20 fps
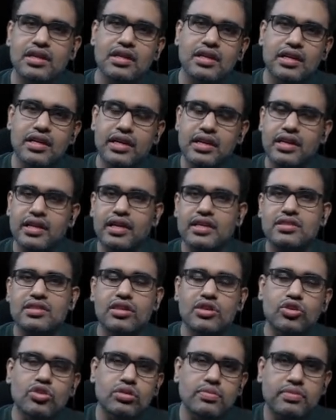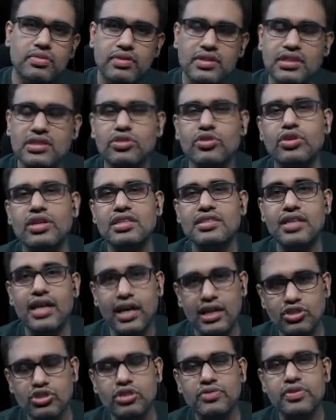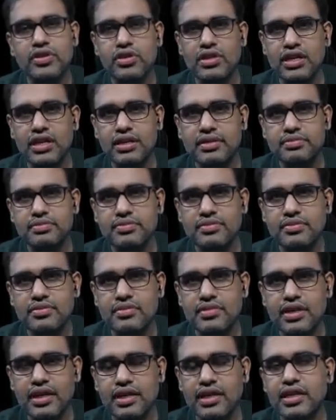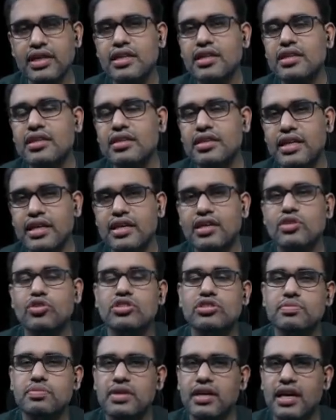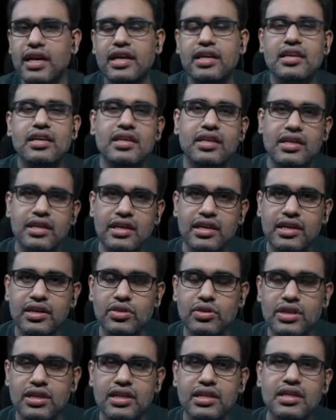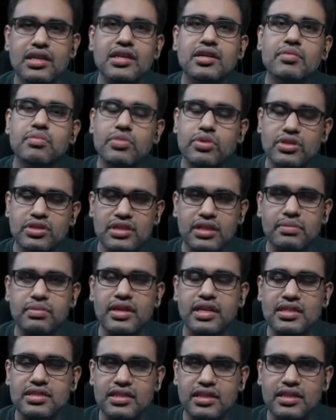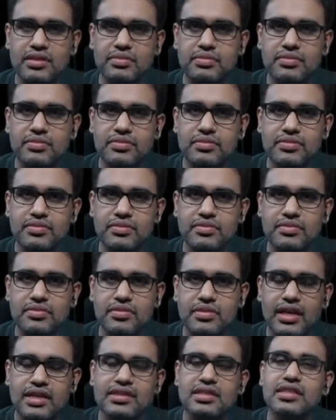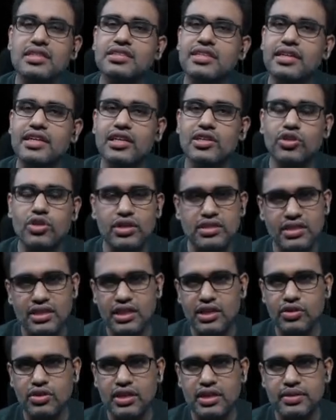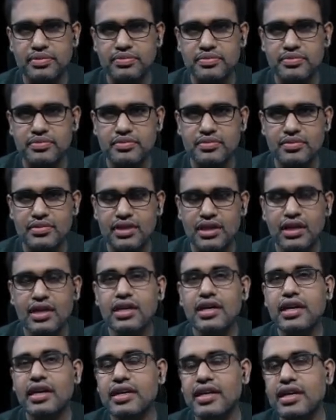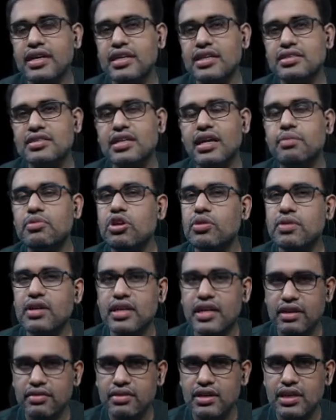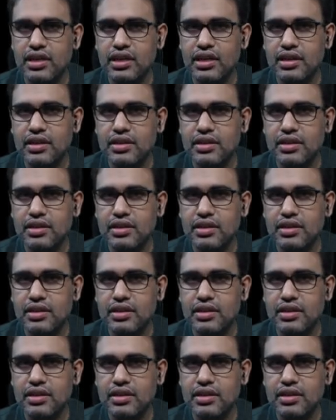it takes a loop which is known as the arch of aorta, and then it goes behind into the posterior mediastinum as the descending thoracic aorta. It enters the abdominal cavity